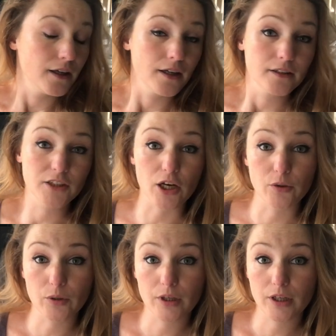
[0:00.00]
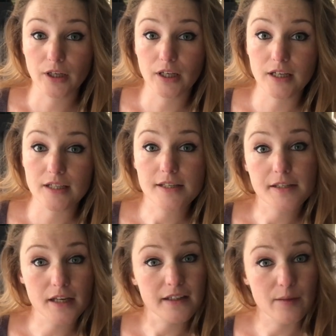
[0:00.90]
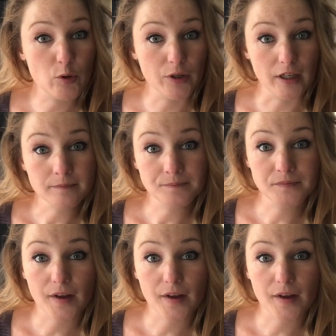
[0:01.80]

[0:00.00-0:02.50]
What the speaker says: So, it is Sunday morning,